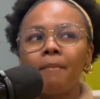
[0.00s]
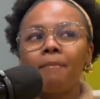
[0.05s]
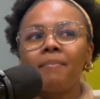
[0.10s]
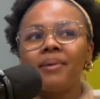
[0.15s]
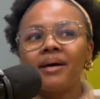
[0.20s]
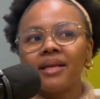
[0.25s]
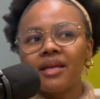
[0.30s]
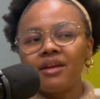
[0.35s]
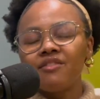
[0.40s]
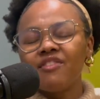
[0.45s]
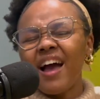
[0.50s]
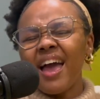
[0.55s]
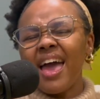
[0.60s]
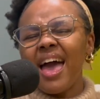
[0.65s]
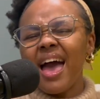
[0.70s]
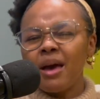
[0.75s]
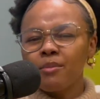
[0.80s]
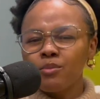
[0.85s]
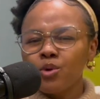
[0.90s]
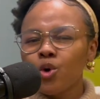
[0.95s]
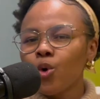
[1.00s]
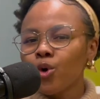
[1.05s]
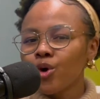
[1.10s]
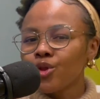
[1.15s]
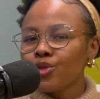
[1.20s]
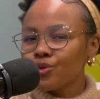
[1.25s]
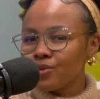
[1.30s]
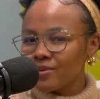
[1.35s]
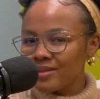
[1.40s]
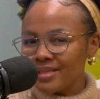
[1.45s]
But if I am
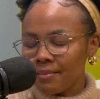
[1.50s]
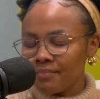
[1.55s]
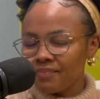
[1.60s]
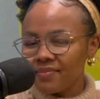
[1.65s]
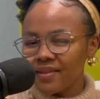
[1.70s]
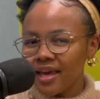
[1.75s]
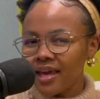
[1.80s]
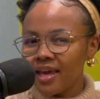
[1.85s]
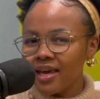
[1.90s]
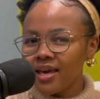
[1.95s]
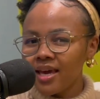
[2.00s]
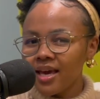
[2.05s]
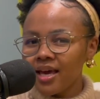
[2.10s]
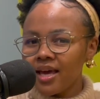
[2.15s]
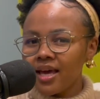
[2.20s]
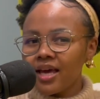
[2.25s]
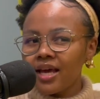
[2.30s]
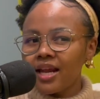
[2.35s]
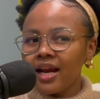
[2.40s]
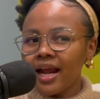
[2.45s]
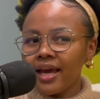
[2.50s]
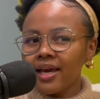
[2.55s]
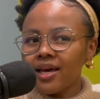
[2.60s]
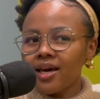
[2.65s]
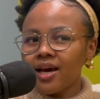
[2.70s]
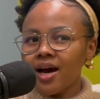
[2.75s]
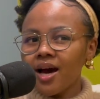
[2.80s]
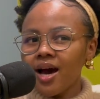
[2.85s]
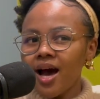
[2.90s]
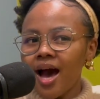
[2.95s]
going through something, like
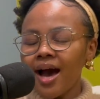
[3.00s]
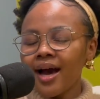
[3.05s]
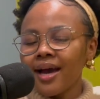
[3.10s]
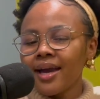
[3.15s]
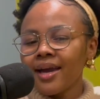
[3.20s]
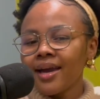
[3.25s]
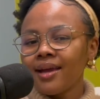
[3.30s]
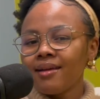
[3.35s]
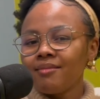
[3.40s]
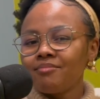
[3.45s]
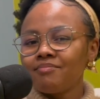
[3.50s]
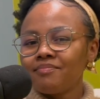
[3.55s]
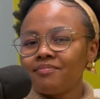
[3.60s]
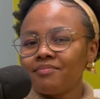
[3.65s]
I